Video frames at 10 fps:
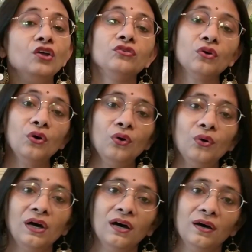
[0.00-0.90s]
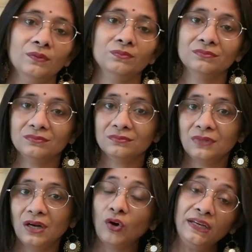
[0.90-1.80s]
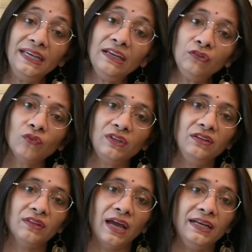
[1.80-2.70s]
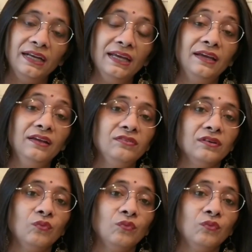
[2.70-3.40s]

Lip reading: So on each of these 9 days,